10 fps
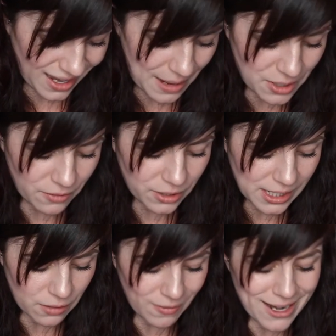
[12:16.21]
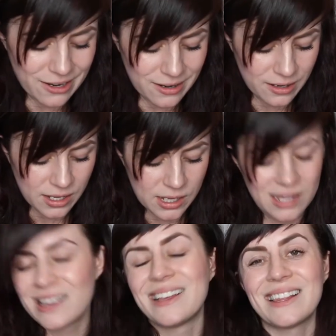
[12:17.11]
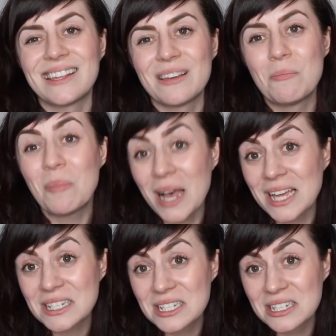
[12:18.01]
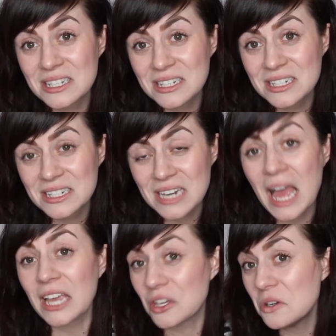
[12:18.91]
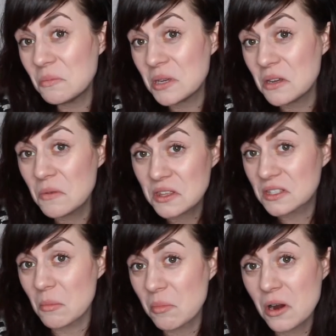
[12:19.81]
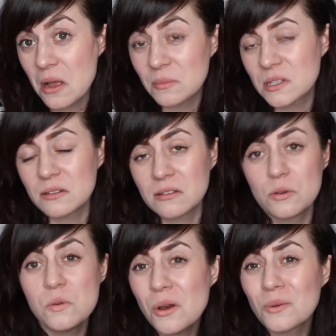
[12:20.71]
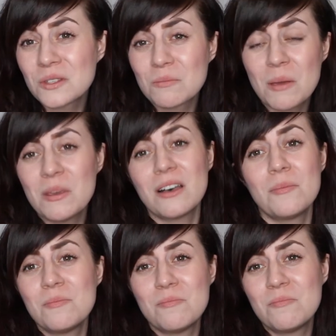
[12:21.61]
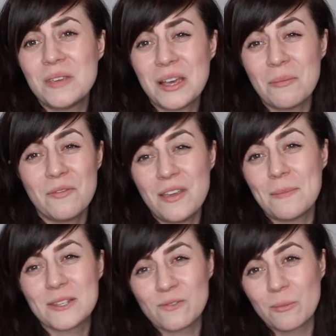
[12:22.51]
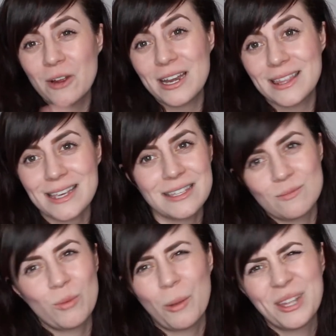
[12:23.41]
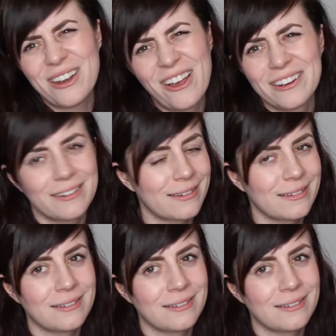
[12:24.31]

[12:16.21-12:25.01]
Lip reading: I'm not really a writer, but I could be with some prompts. Who knows? Maybe I'll become famous from writing these. Probably not.